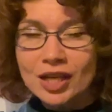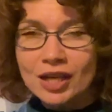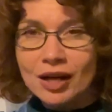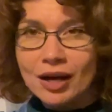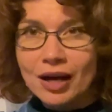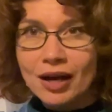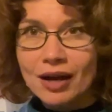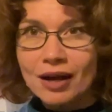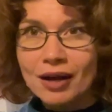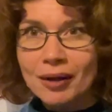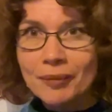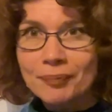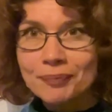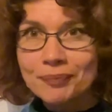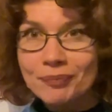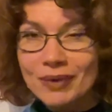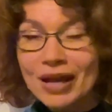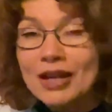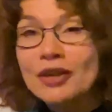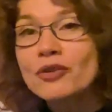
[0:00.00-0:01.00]

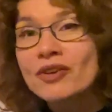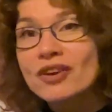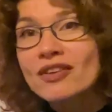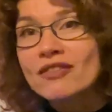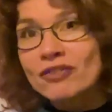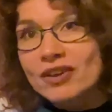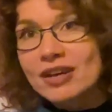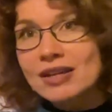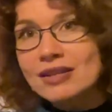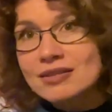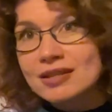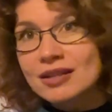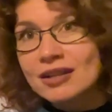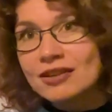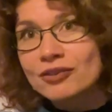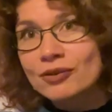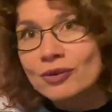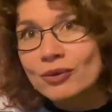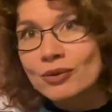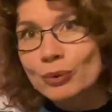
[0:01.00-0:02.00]
By doing this, I
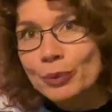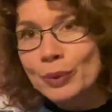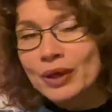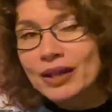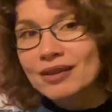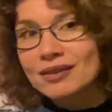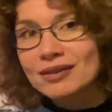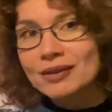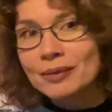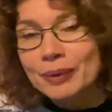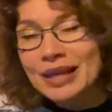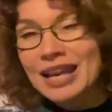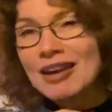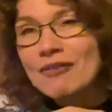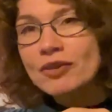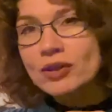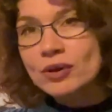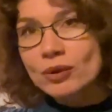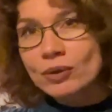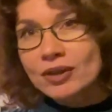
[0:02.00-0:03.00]
thought, well, whenever
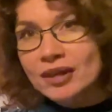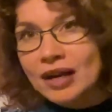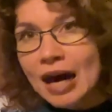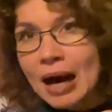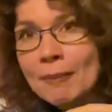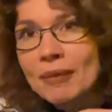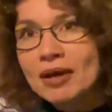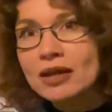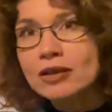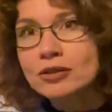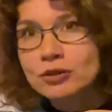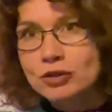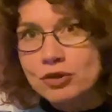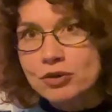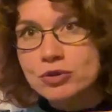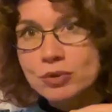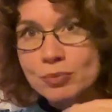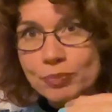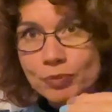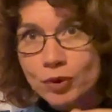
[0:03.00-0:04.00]
you come
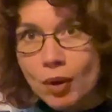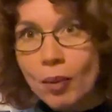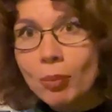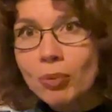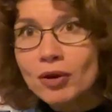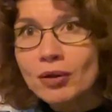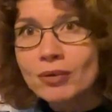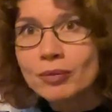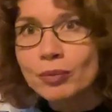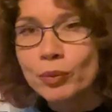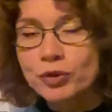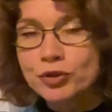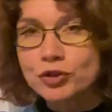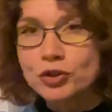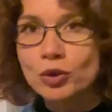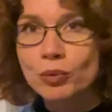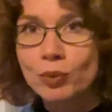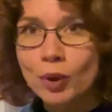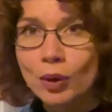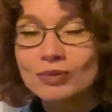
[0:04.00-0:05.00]
across a problem which
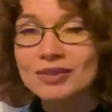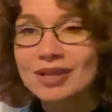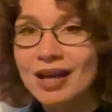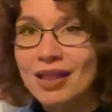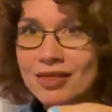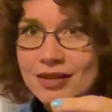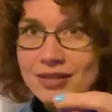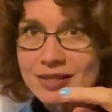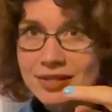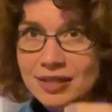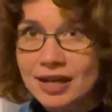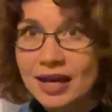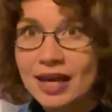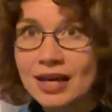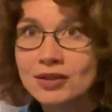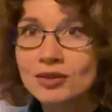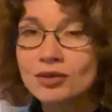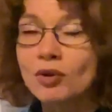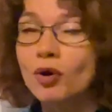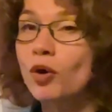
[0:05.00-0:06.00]
you won't
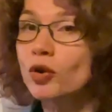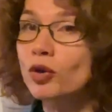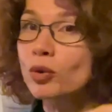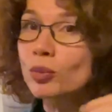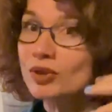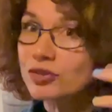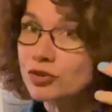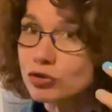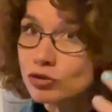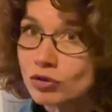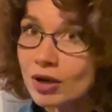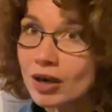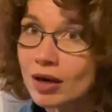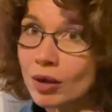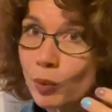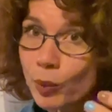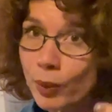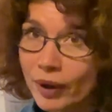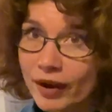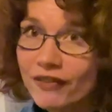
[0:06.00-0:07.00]
understand or you will
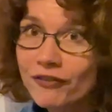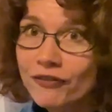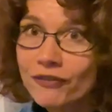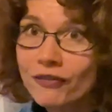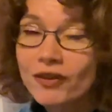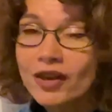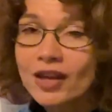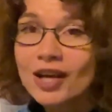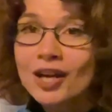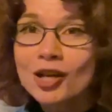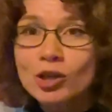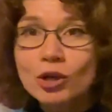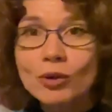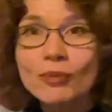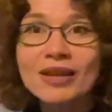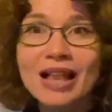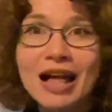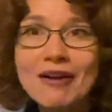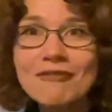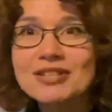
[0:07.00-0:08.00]
struggle with, you
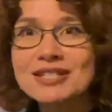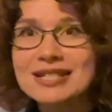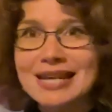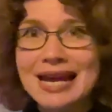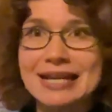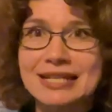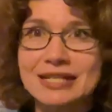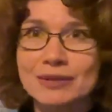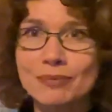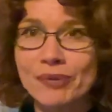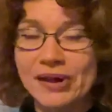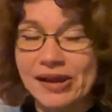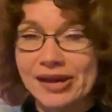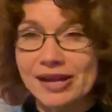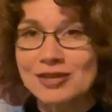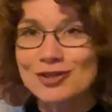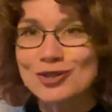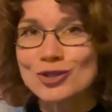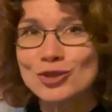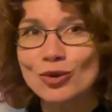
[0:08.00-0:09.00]
will have a
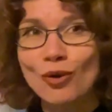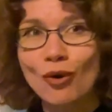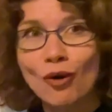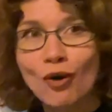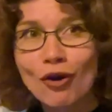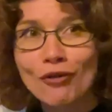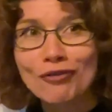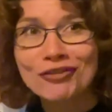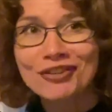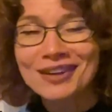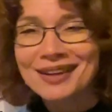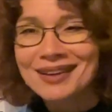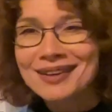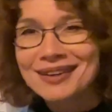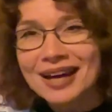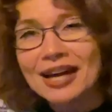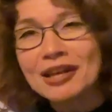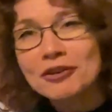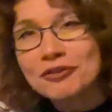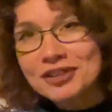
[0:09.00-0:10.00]
database of
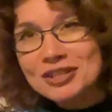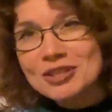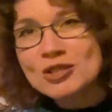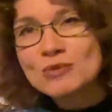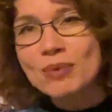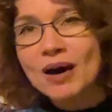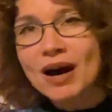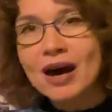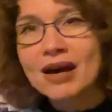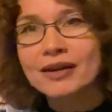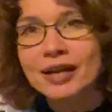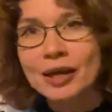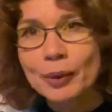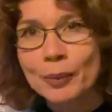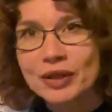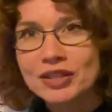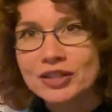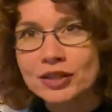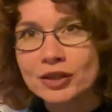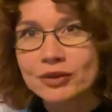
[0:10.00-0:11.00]
kind of inspiring
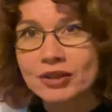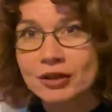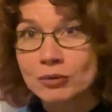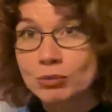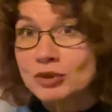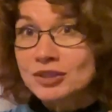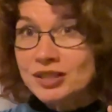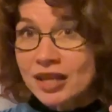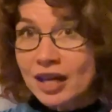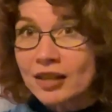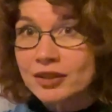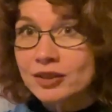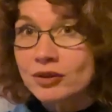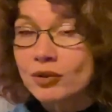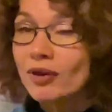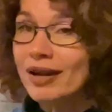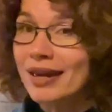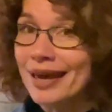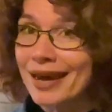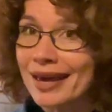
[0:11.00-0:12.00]
video that would tell you,
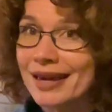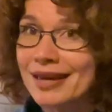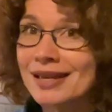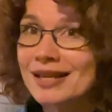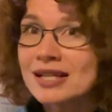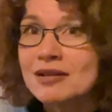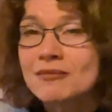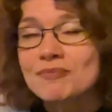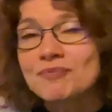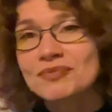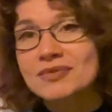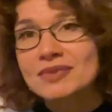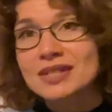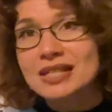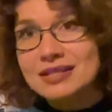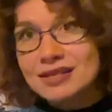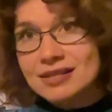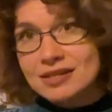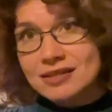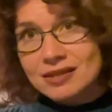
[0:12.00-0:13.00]
okay,
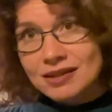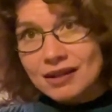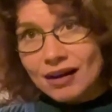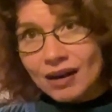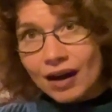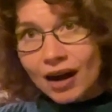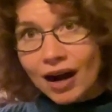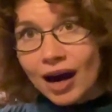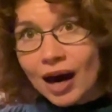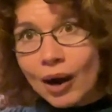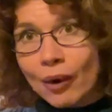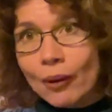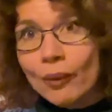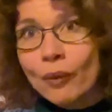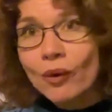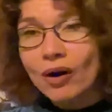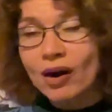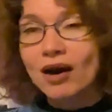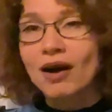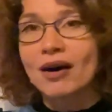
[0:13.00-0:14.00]
this is
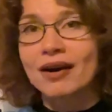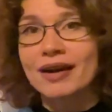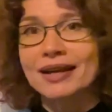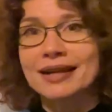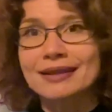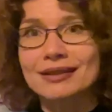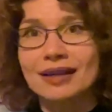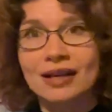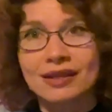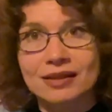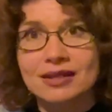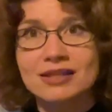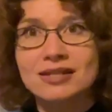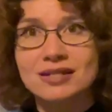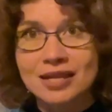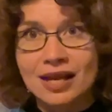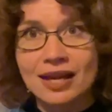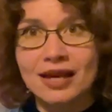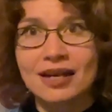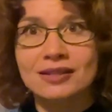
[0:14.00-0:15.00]
how I
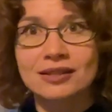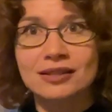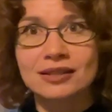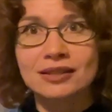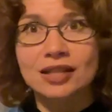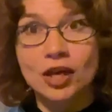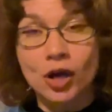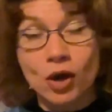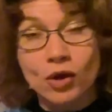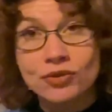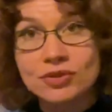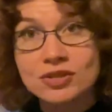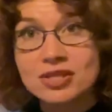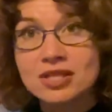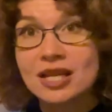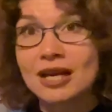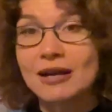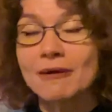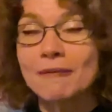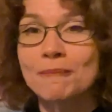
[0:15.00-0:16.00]
understand the
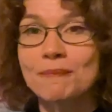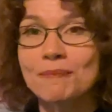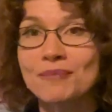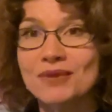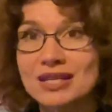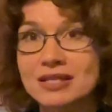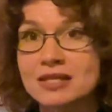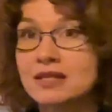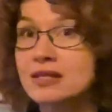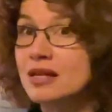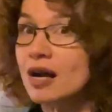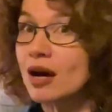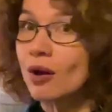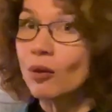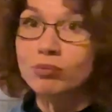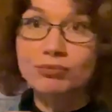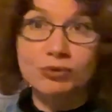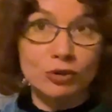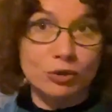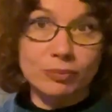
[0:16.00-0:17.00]
concept, this is
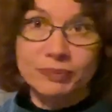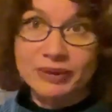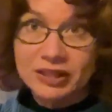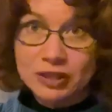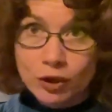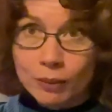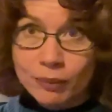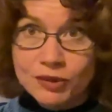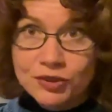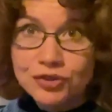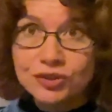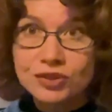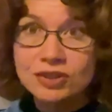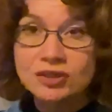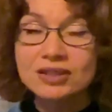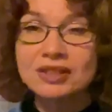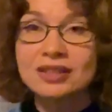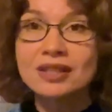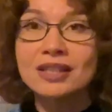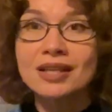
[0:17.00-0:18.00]
how European
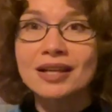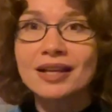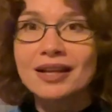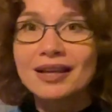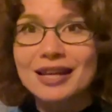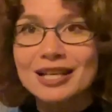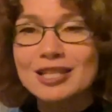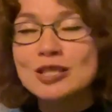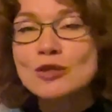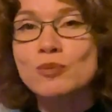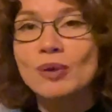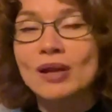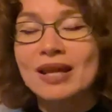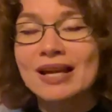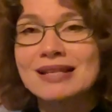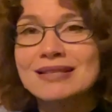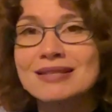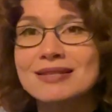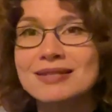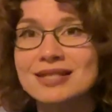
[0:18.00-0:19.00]
Commission
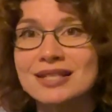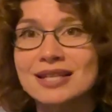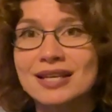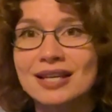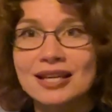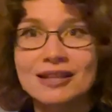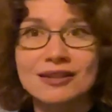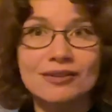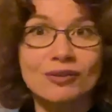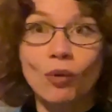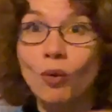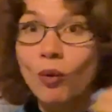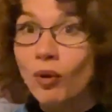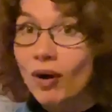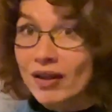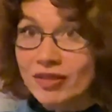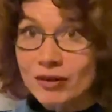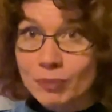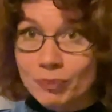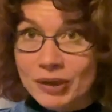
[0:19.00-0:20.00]
explains it, or
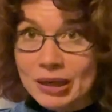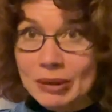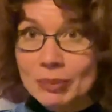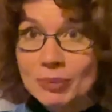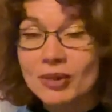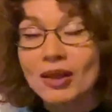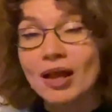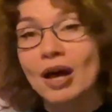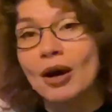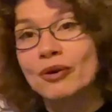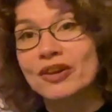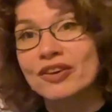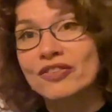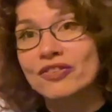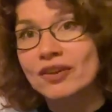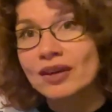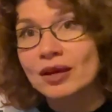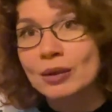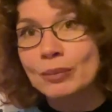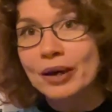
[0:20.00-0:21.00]
other people, how they
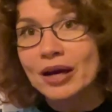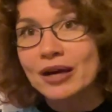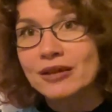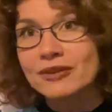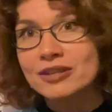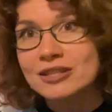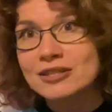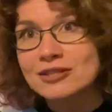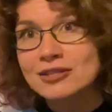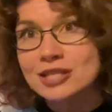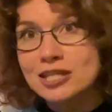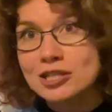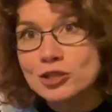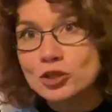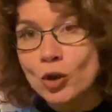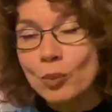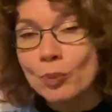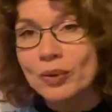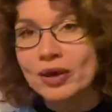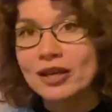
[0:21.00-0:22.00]
think about this
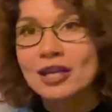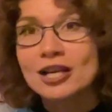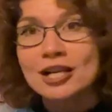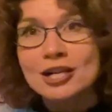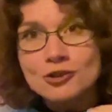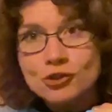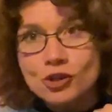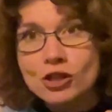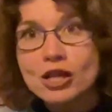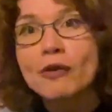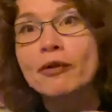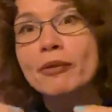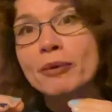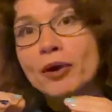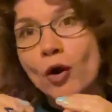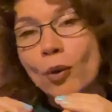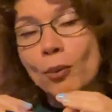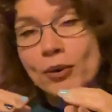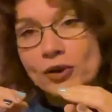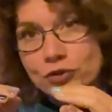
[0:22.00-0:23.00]
topic. So there will be
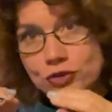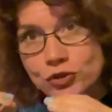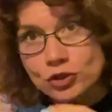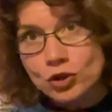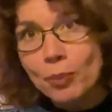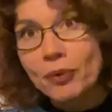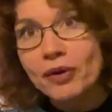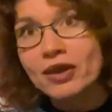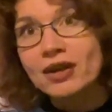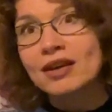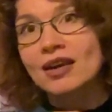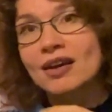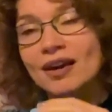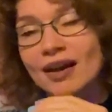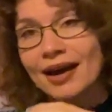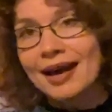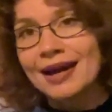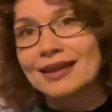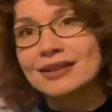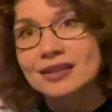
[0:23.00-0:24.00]
always topic
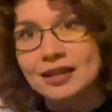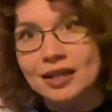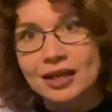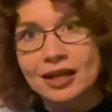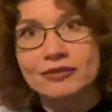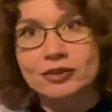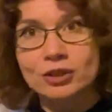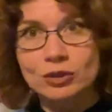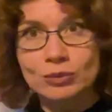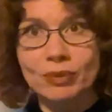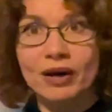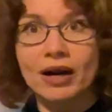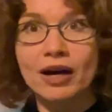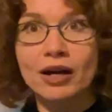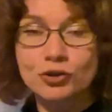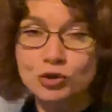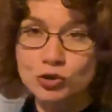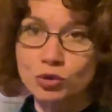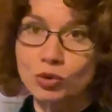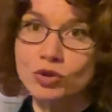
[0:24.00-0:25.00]
and covered by a
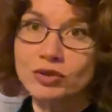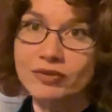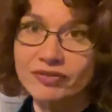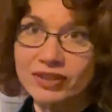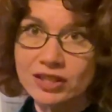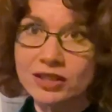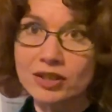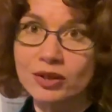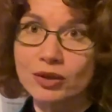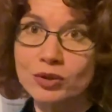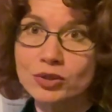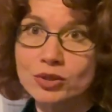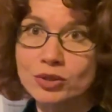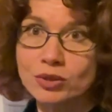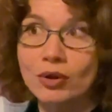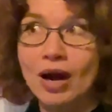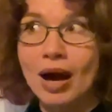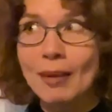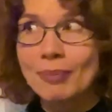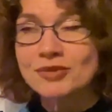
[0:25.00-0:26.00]
short video
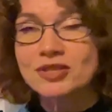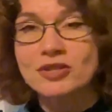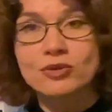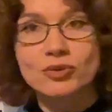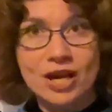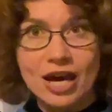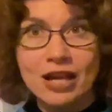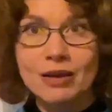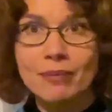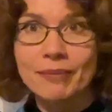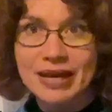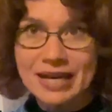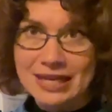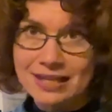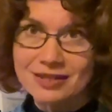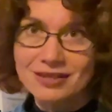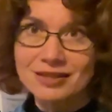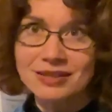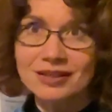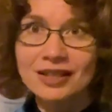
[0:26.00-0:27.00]
to up to 10
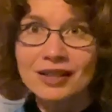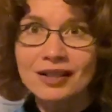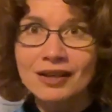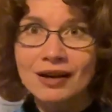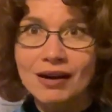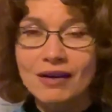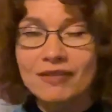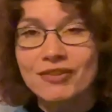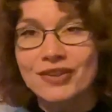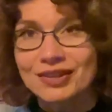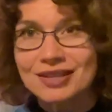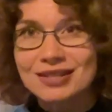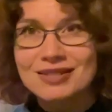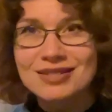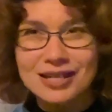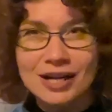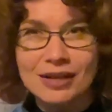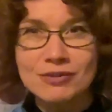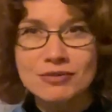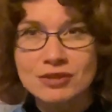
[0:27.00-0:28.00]
minutes. I think that
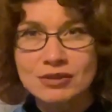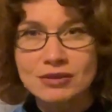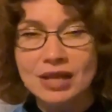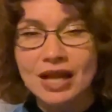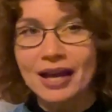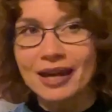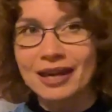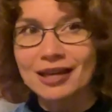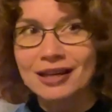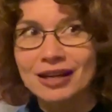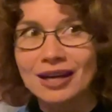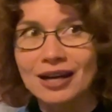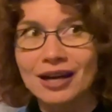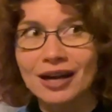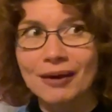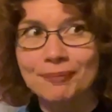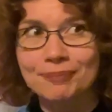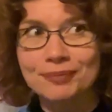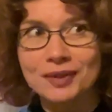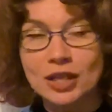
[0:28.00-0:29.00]
sounds like
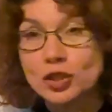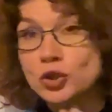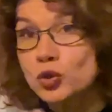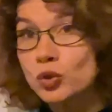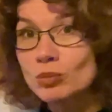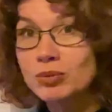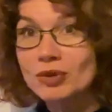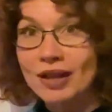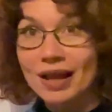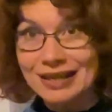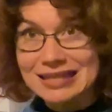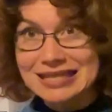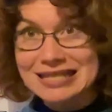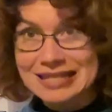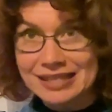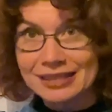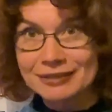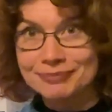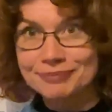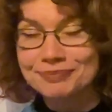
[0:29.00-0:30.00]
a doable
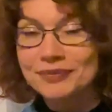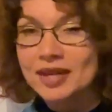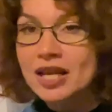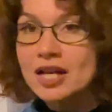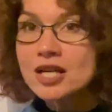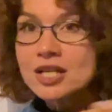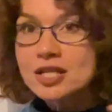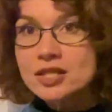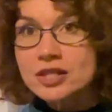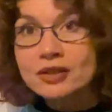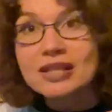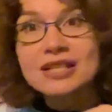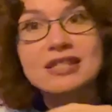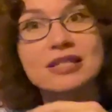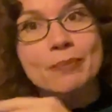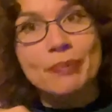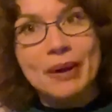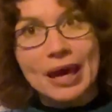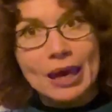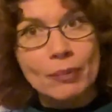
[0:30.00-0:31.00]
idea. So that's a
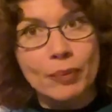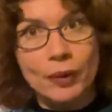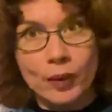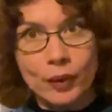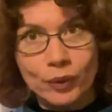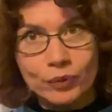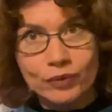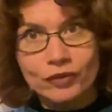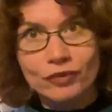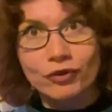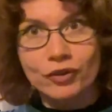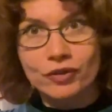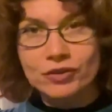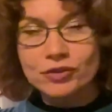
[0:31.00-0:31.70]
backbone for the